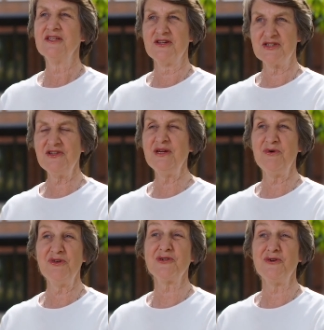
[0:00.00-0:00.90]
So certainly
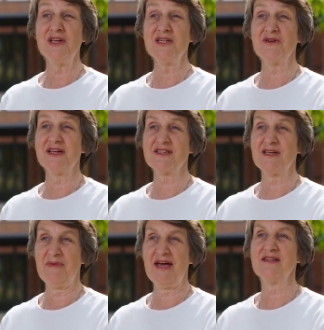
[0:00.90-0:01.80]
worth talking to us
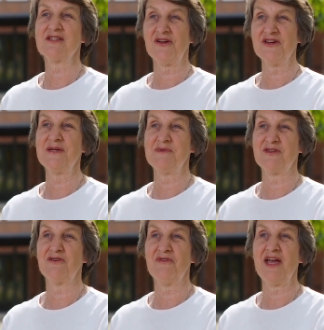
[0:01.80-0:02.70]
about scholarships
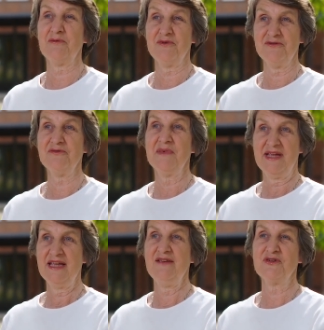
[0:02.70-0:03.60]
that are available
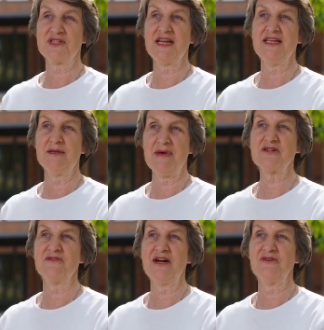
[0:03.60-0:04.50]
if you're studying the Bachelor of